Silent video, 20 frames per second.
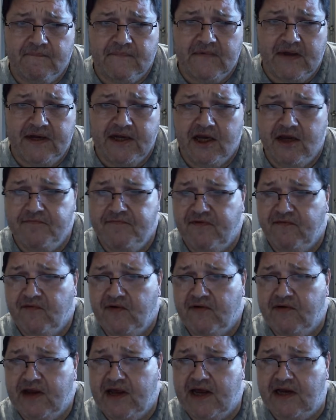it can be
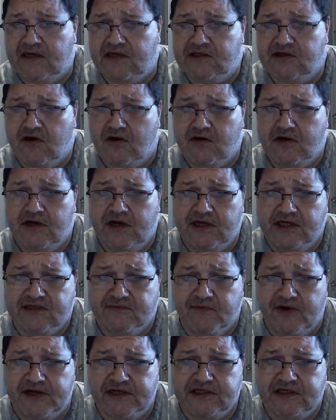very hands-on and
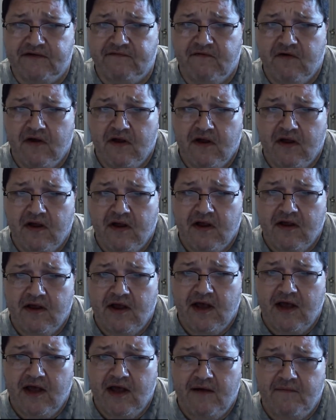expressive.
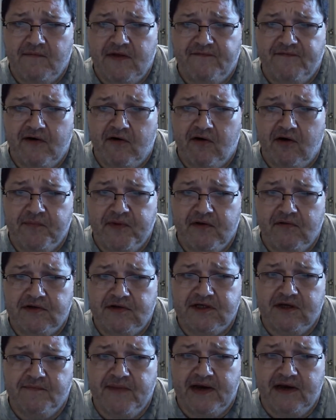The
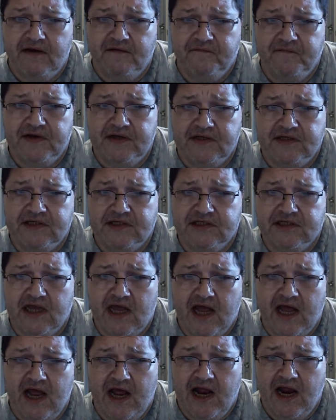therapeutic benefits
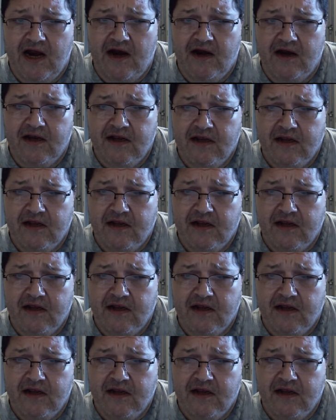are